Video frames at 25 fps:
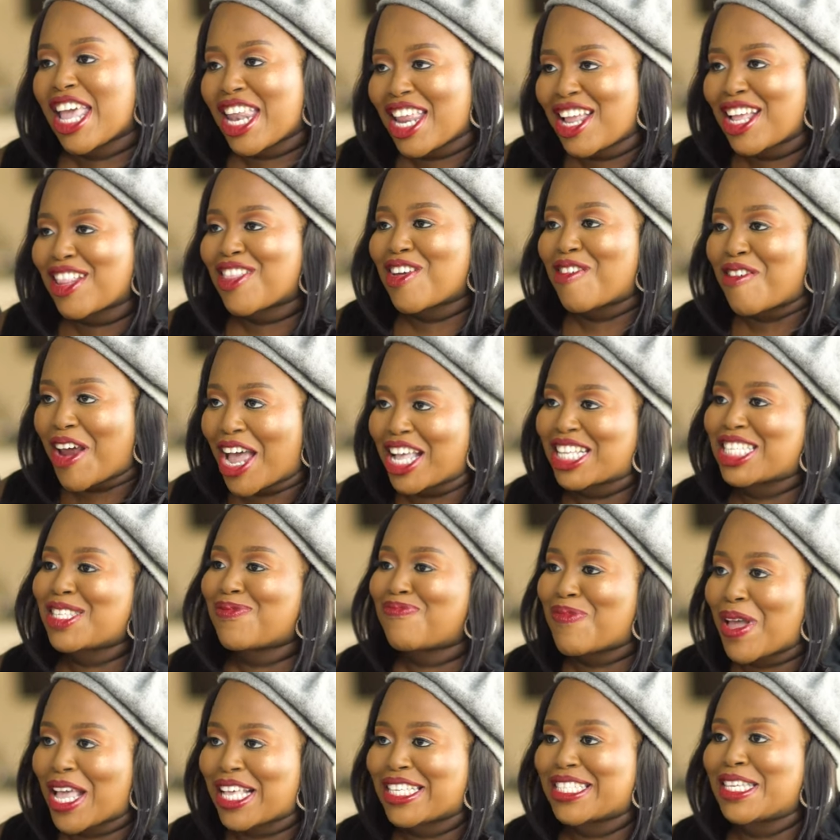getting the right
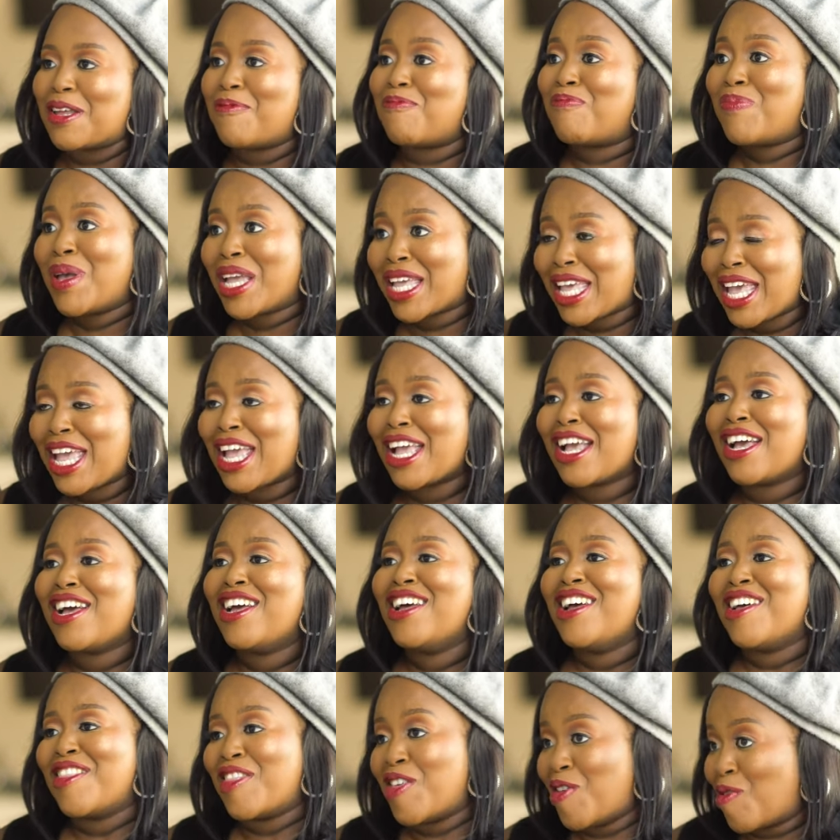space and mm. picking
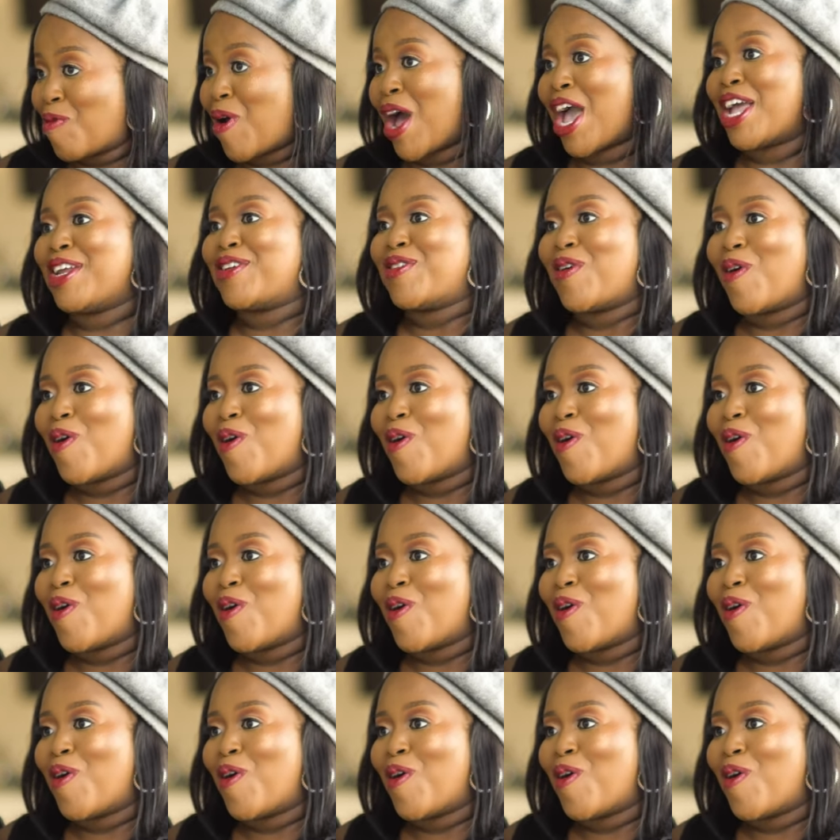the right